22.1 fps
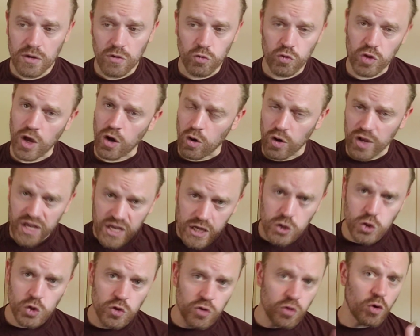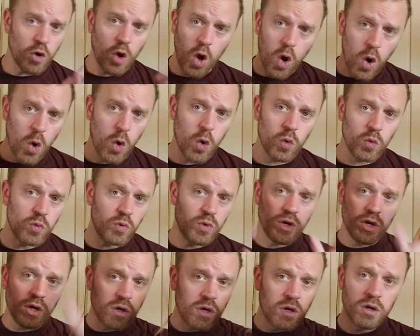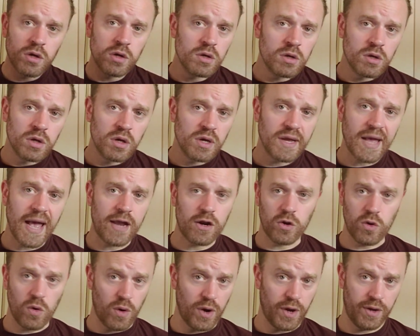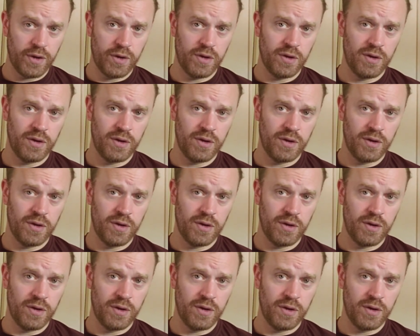They are each their own category.